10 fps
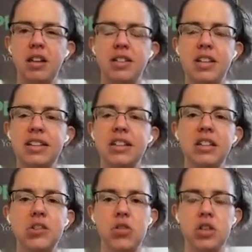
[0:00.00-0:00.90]

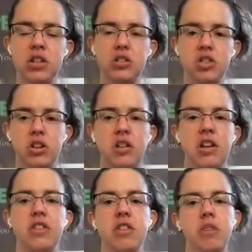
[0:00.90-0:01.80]
decently thin shirt. I
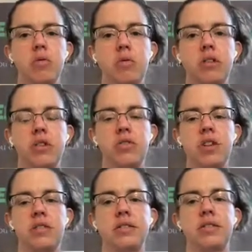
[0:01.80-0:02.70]
think it would work on
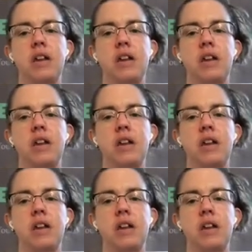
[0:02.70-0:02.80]
this.